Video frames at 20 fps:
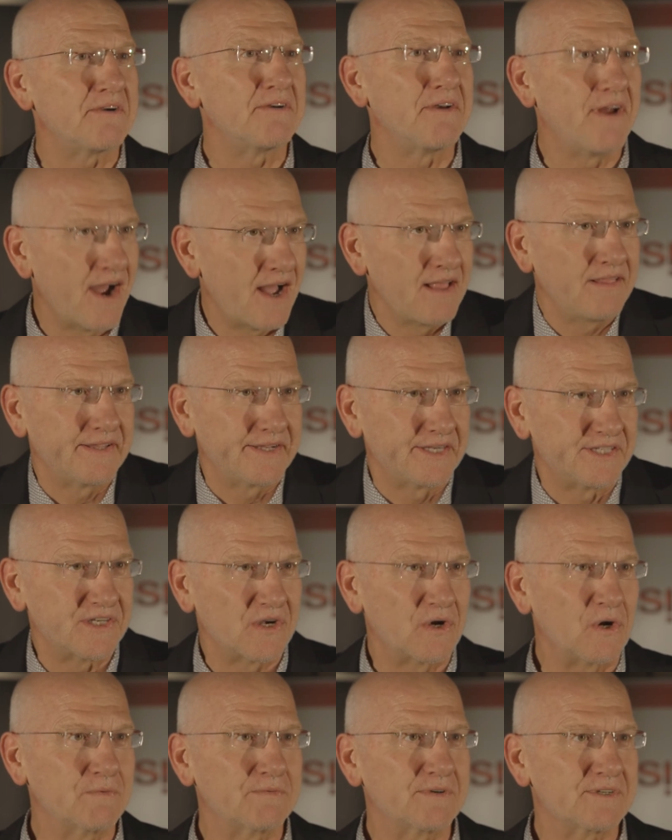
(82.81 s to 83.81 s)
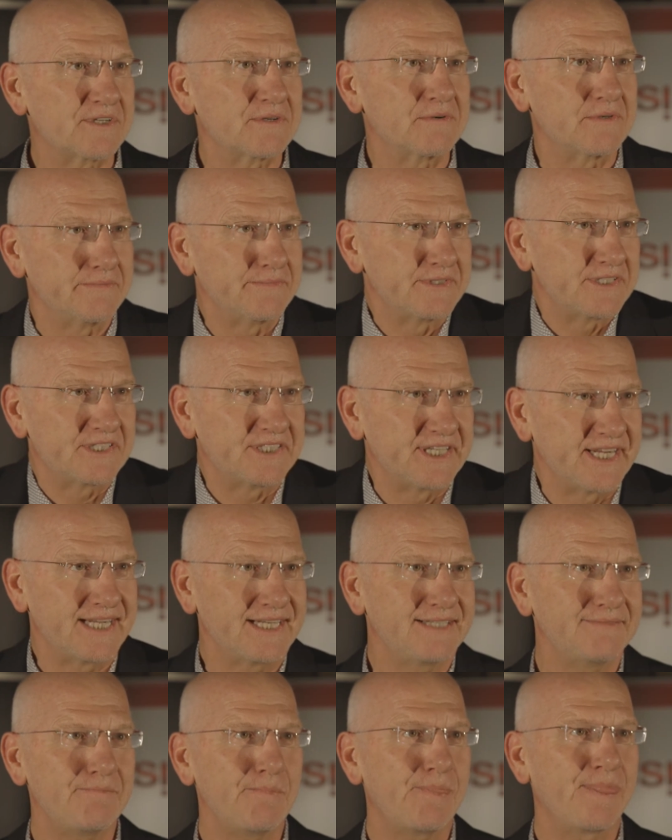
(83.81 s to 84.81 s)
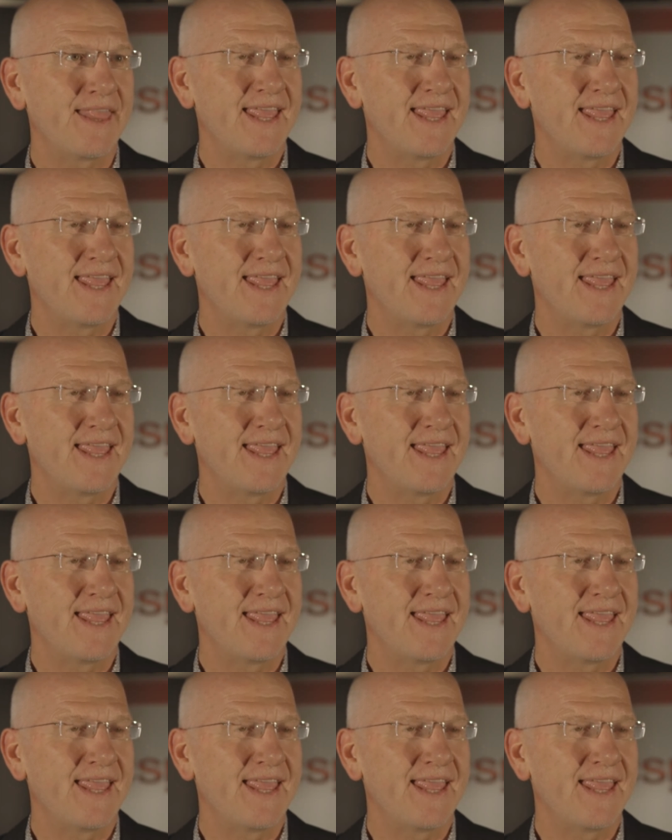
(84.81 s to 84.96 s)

knowledge over to a machine,